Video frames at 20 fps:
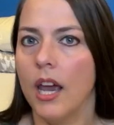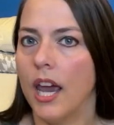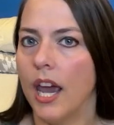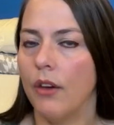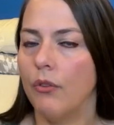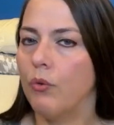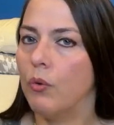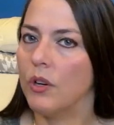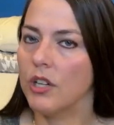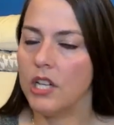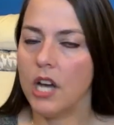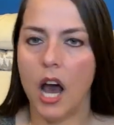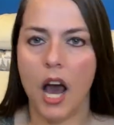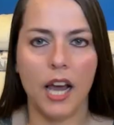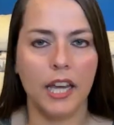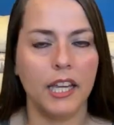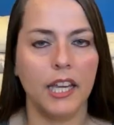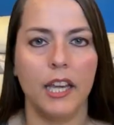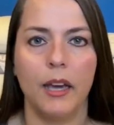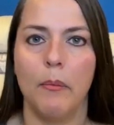if we're
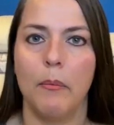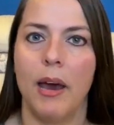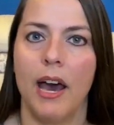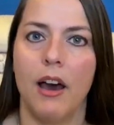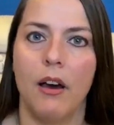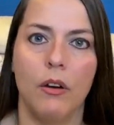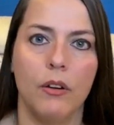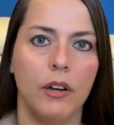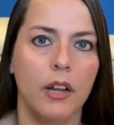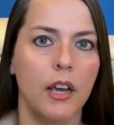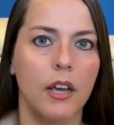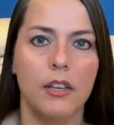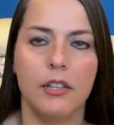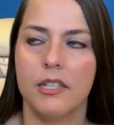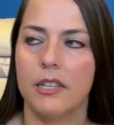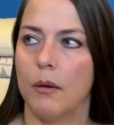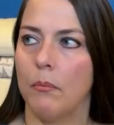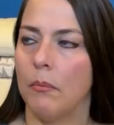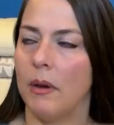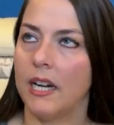talking about
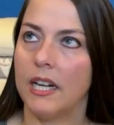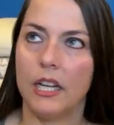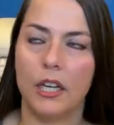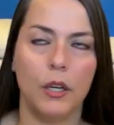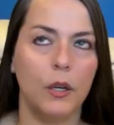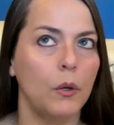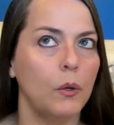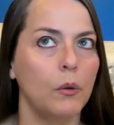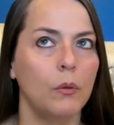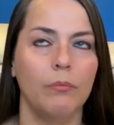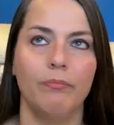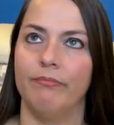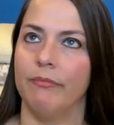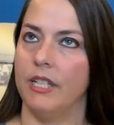somebody who